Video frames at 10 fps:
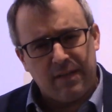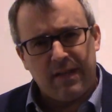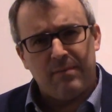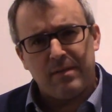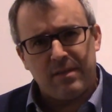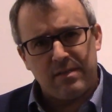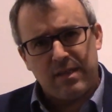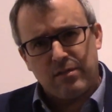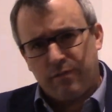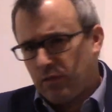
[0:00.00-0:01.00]
to come and
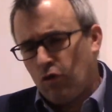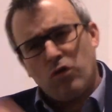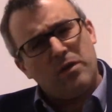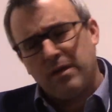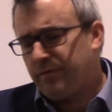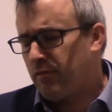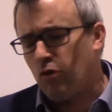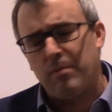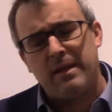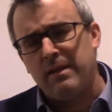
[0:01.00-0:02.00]
discuss with a totally different
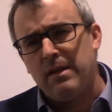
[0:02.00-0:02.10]
robot,